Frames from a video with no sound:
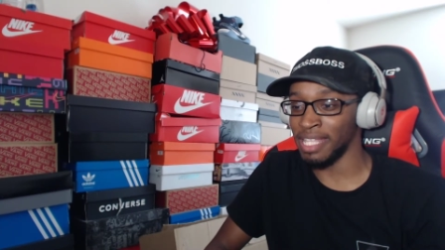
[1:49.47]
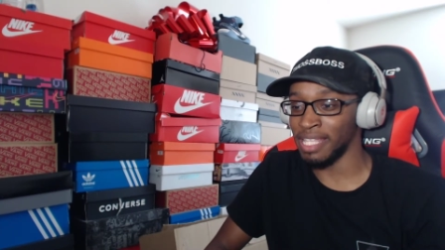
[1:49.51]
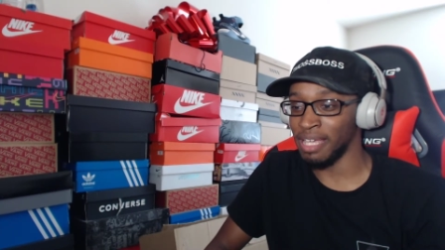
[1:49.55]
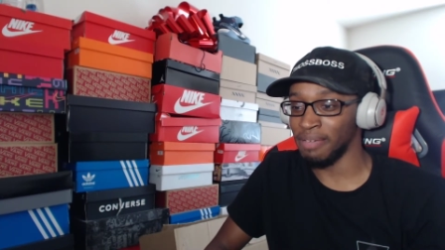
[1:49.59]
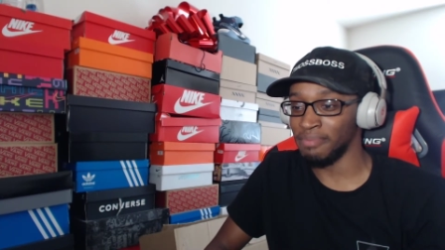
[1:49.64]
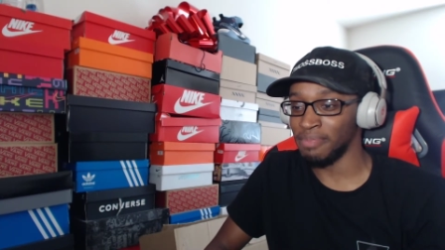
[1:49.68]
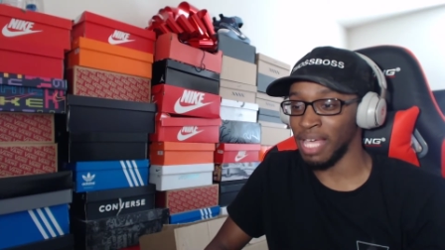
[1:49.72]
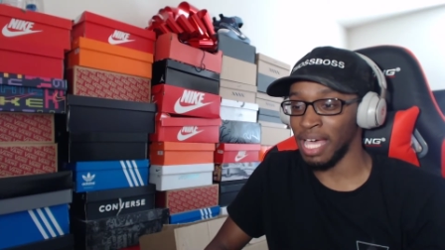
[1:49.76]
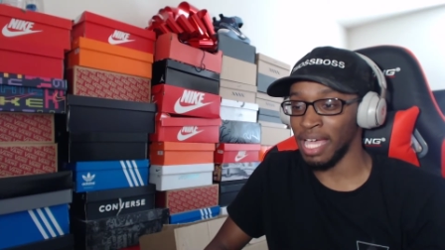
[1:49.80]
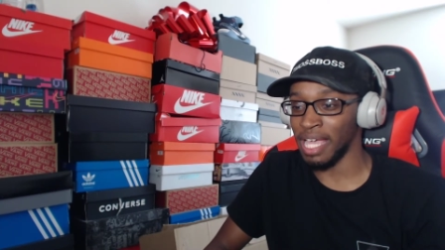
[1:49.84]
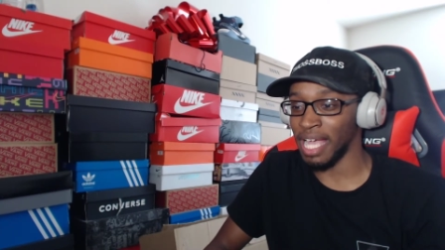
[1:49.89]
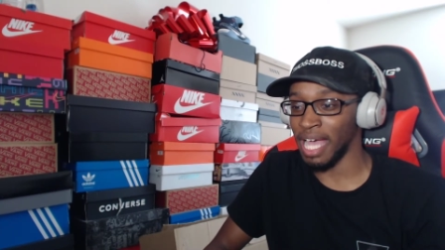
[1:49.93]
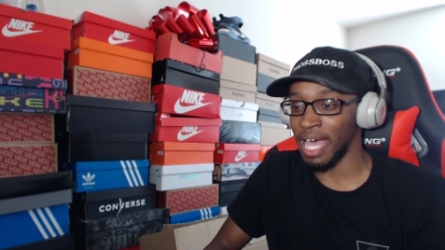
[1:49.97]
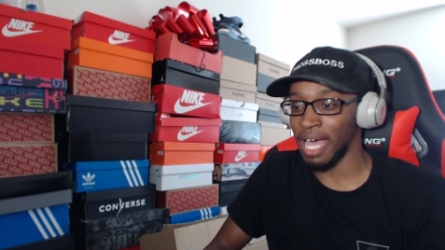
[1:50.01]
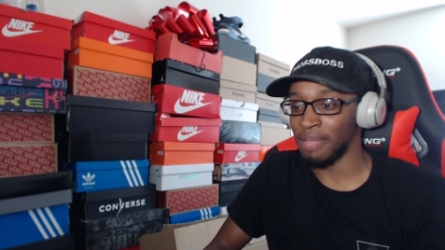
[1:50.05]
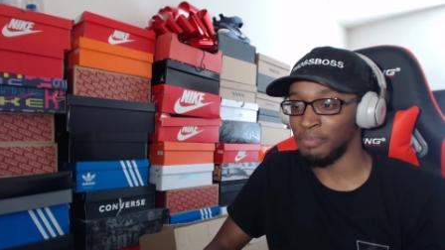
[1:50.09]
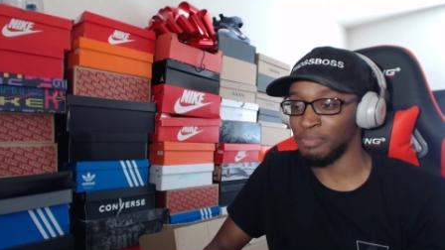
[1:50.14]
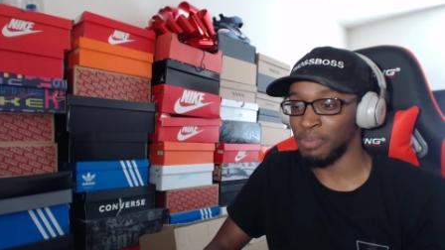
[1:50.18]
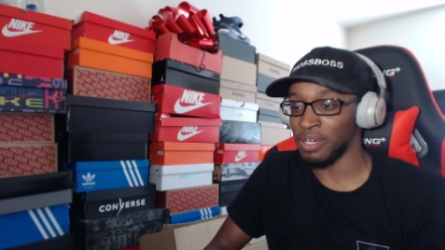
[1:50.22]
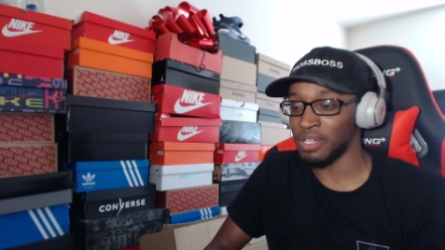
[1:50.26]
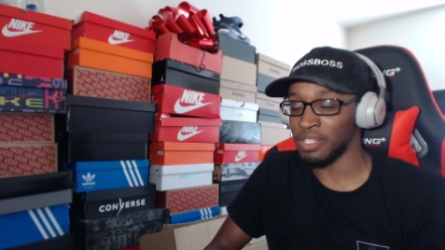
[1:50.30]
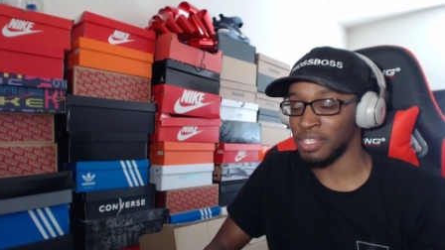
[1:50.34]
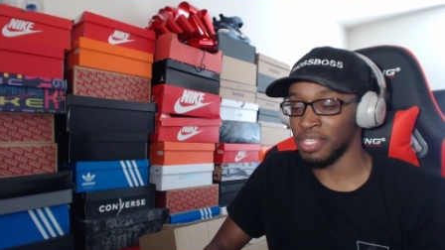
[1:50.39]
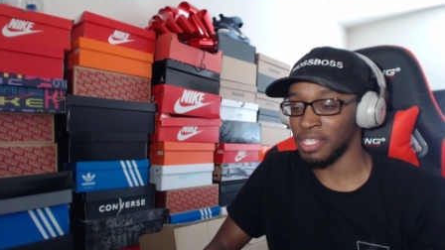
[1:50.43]
And I'm like, I
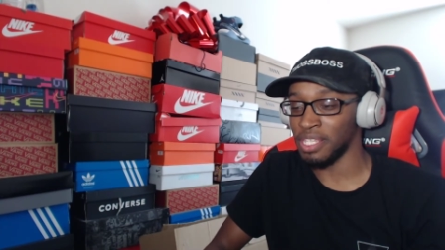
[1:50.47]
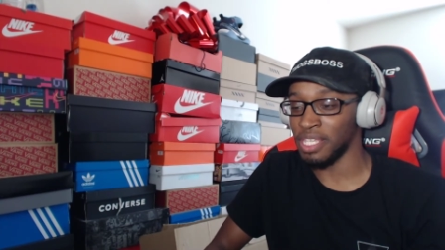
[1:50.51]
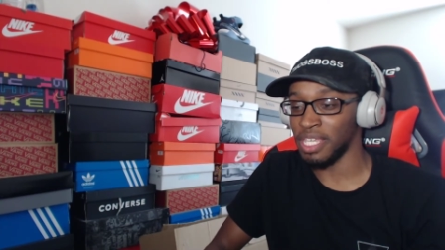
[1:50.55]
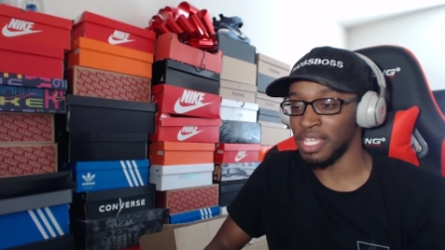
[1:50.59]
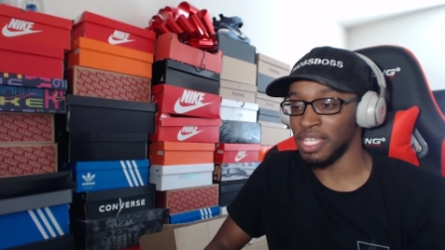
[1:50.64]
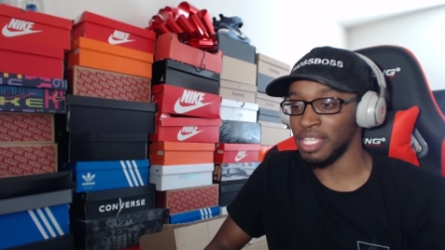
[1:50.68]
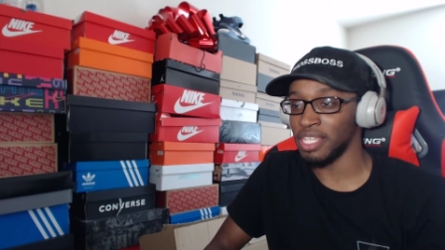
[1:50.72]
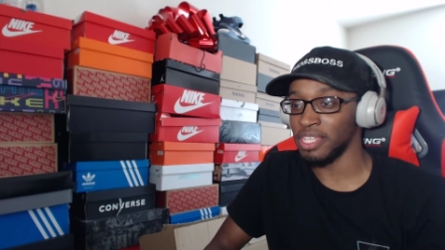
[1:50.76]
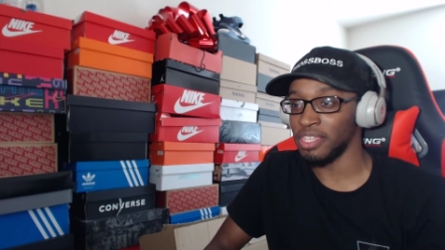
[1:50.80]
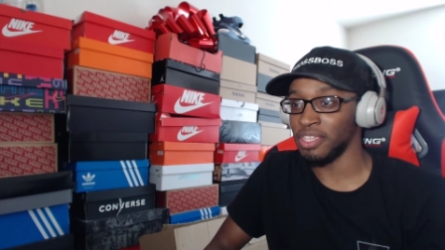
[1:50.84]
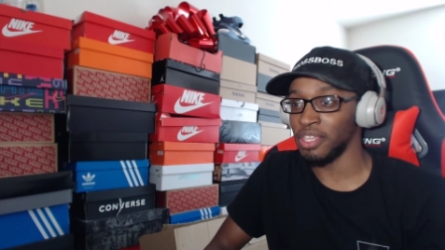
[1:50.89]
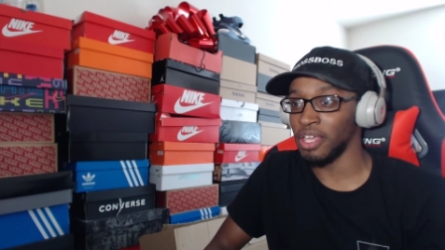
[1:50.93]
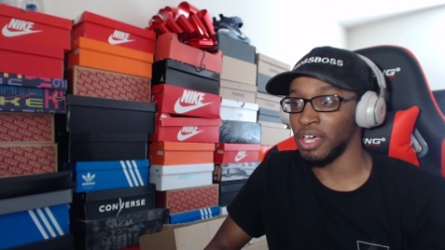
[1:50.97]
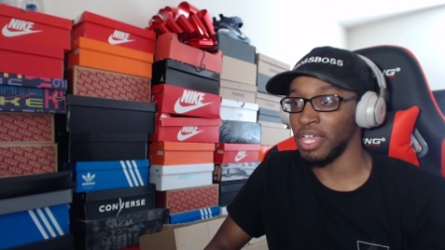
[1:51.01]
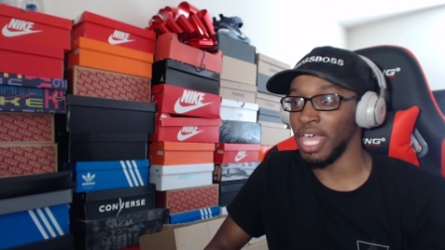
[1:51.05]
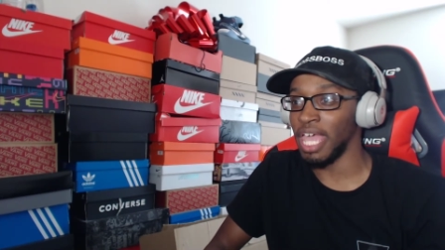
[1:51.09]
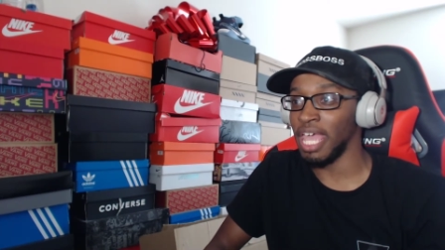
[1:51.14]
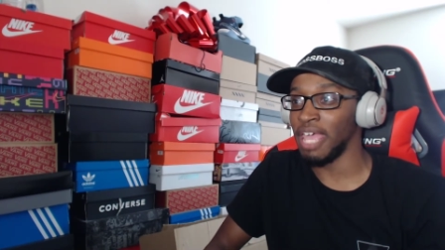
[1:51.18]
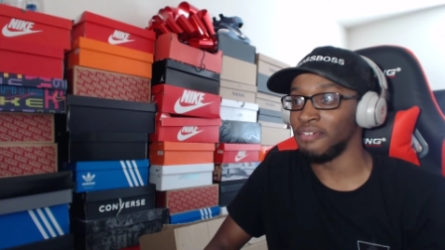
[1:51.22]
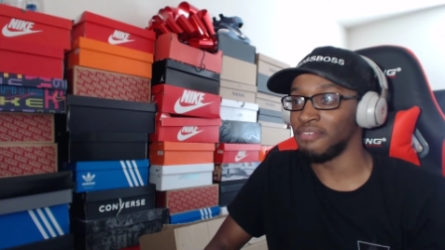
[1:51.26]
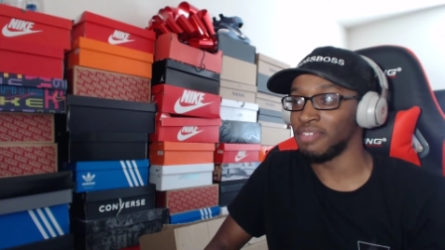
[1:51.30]
personally, you know, they